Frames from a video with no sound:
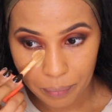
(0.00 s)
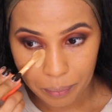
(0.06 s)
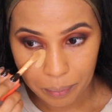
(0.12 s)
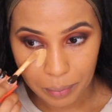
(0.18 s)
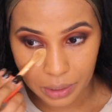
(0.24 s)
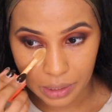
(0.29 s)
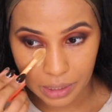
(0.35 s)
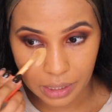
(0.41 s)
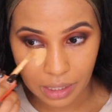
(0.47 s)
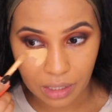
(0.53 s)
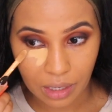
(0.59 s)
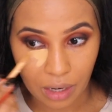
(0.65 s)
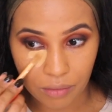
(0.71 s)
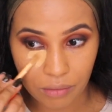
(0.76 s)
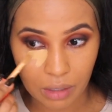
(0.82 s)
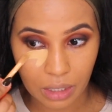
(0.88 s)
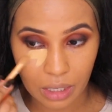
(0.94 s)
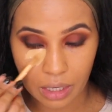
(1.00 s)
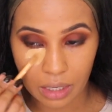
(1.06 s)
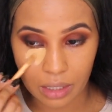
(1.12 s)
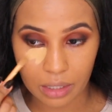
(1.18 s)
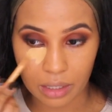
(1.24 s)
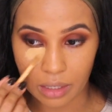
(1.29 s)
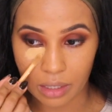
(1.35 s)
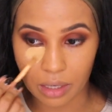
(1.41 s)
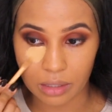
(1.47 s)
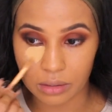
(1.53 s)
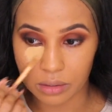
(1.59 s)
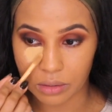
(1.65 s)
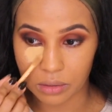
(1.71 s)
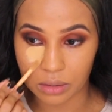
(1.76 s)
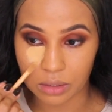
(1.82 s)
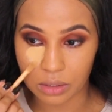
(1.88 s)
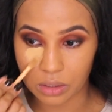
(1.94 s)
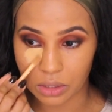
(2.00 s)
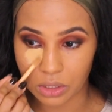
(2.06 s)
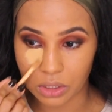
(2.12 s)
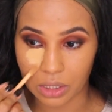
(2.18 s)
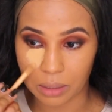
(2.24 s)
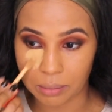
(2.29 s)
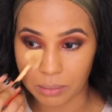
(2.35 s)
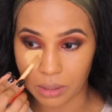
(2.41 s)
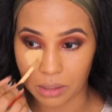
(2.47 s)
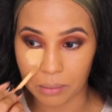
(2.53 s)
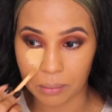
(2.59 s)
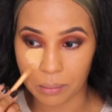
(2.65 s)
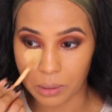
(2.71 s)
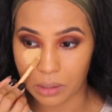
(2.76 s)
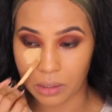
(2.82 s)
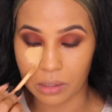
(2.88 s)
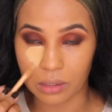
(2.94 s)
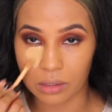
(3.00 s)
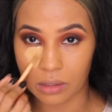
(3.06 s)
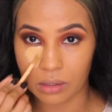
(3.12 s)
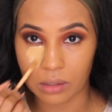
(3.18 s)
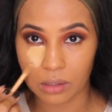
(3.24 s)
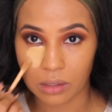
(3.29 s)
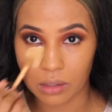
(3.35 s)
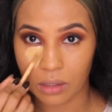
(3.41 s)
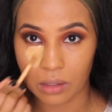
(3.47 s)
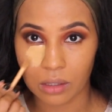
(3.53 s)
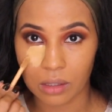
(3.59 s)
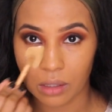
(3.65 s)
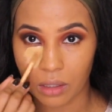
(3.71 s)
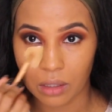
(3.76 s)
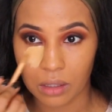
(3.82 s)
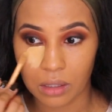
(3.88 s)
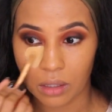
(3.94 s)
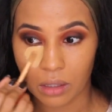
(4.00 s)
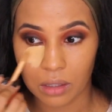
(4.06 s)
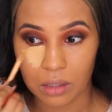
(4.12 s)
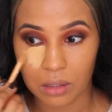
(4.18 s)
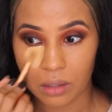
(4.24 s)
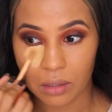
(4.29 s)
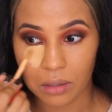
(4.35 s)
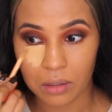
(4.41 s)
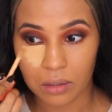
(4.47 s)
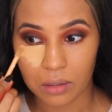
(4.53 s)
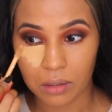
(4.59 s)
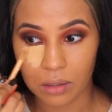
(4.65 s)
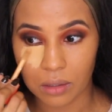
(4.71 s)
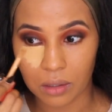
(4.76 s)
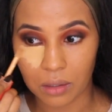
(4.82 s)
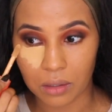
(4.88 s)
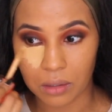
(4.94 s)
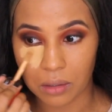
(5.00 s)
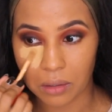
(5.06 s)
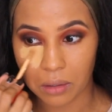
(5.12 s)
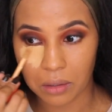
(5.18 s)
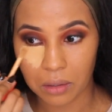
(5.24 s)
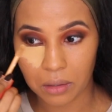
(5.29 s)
But again, I really gotta get out of using just Shape Tape because, girl.